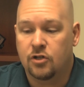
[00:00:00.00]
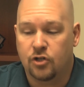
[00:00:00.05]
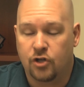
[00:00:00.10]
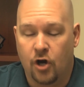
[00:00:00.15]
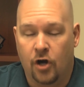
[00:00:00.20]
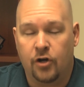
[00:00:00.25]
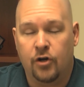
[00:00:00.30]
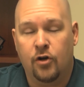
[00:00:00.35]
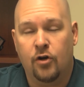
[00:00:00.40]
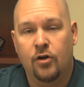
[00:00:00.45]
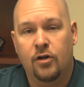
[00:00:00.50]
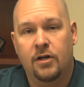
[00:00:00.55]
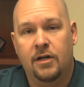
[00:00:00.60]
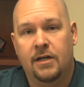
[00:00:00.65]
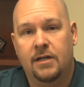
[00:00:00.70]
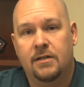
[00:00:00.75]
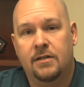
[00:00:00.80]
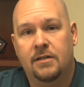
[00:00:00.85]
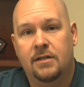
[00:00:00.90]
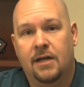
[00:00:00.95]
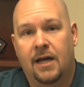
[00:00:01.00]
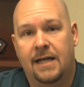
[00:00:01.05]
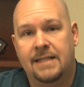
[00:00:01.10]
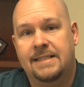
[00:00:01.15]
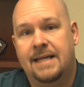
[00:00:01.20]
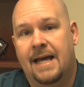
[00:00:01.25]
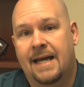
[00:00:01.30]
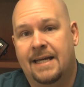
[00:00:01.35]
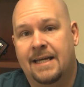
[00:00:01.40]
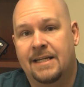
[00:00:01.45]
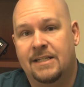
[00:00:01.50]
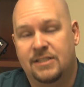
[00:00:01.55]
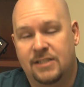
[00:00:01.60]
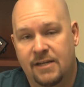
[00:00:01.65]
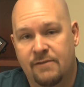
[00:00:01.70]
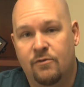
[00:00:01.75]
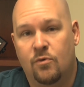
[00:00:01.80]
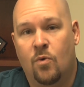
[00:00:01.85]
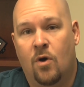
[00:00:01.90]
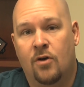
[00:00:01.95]
Gunner attacking
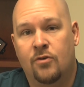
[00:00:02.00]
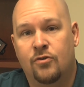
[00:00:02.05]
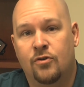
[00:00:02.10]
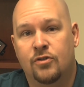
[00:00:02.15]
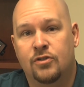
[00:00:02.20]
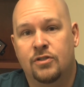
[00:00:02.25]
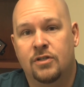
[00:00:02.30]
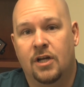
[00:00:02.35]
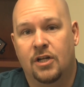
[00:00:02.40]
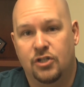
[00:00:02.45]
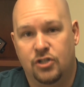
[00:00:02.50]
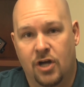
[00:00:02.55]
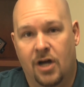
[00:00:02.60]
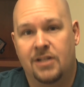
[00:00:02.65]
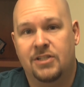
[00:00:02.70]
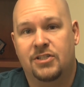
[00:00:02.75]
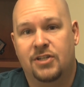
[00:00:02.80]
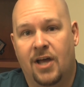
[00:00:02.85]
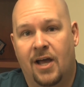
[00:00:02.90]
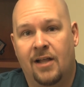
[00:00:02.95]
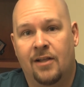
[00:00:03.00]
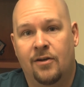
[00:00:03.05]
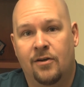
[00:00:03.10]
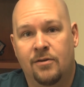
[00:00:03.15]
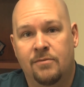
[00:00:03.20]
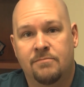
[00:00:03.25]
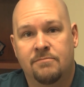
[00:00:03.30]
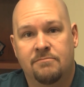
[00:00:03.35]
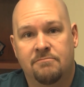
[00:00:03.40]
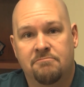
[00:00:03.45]
Steven Walters and John Skyler